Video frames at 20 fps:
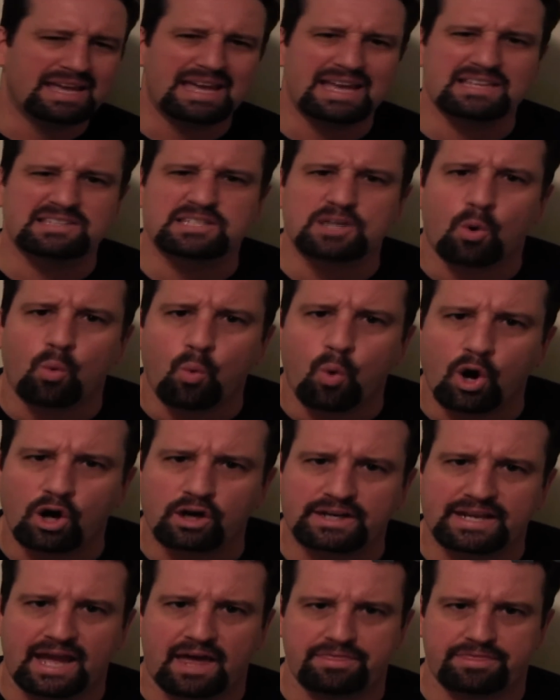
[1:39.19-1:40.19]
It's a
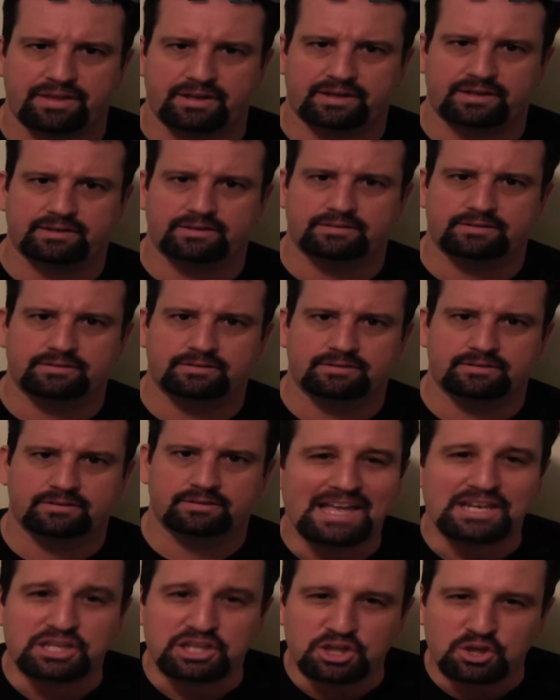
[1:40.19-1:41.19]
work ethic.
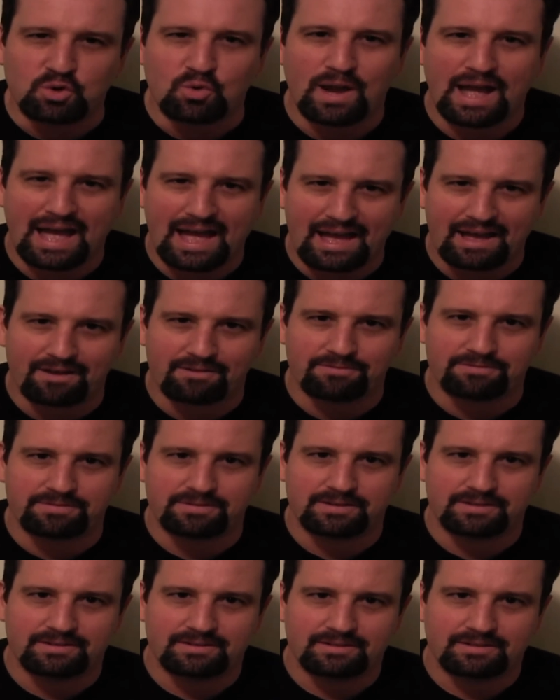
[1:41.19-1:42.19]
And you have